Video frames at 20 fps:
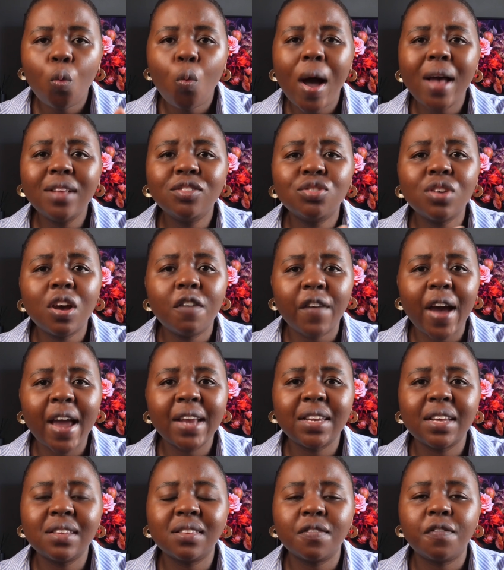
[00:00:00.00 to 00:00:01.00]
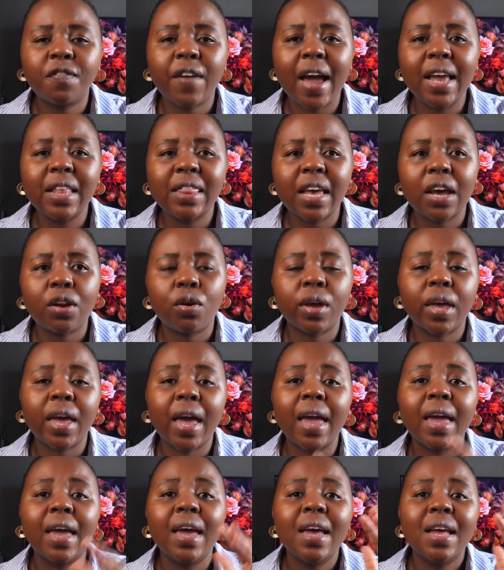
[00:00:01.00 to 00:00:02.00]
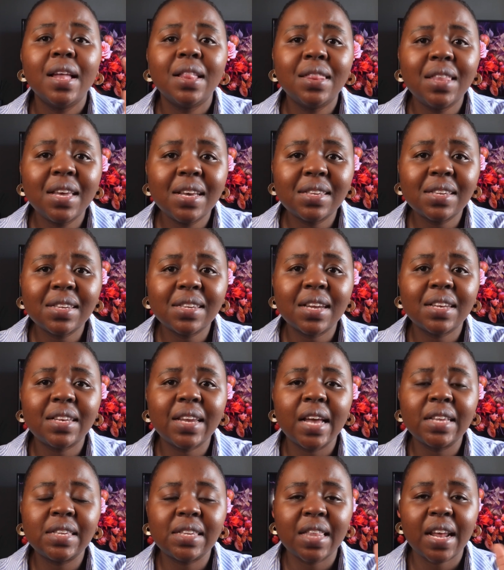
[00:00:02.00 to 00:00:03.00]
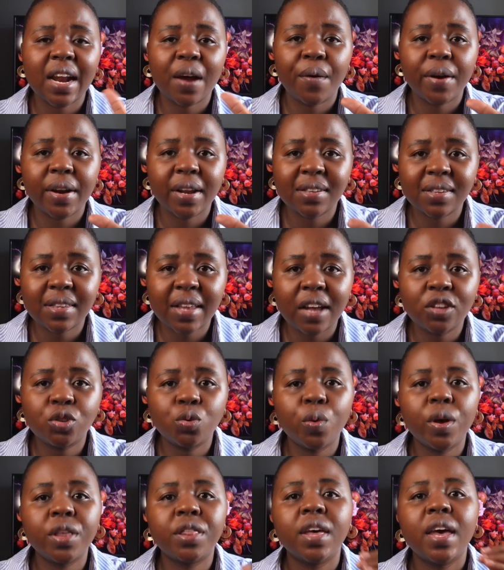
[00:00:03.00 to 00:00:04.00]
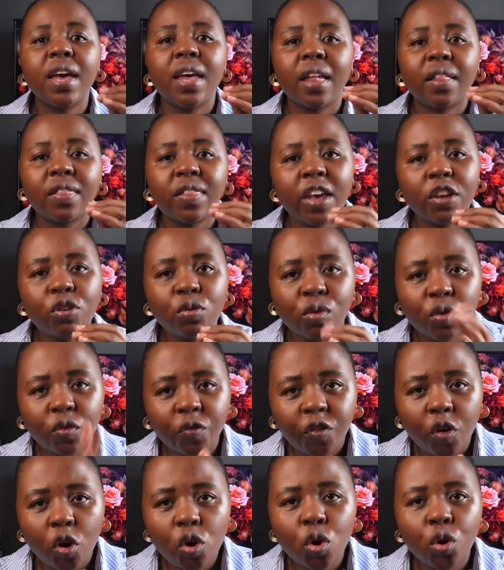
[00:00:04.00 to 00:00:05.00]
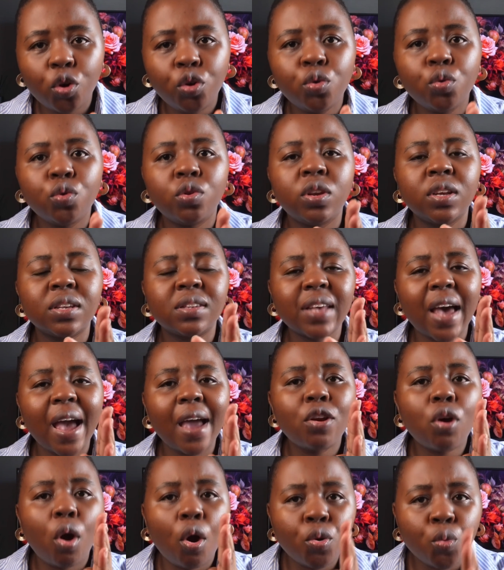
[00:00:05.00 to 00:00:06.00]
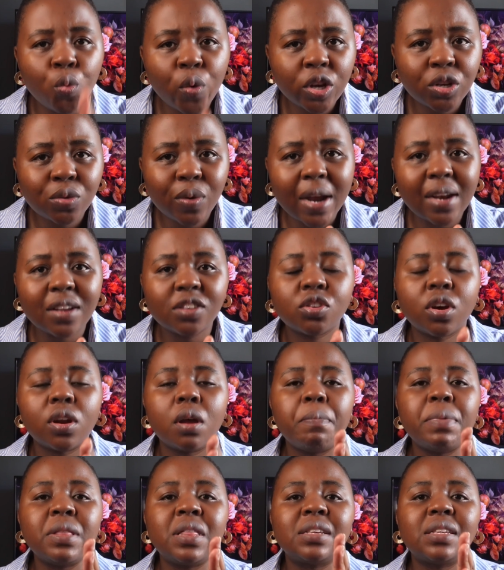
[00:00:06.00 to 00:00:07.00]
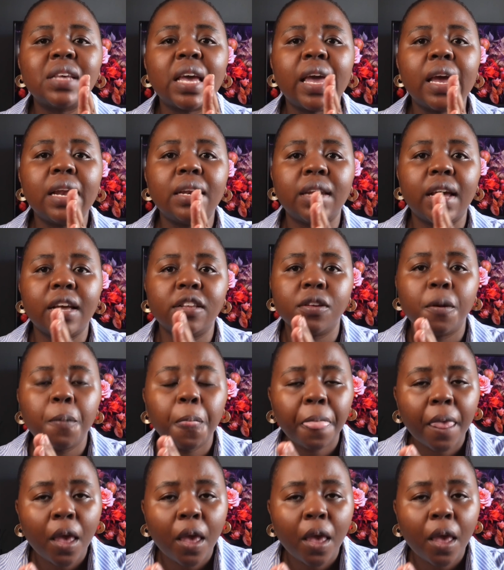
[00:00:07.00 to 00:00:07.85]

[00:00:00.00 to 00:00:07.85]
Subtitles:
Once you have identified that, okay, this is the debts that I want to start with, and then you decide on which one is going to be the second debt,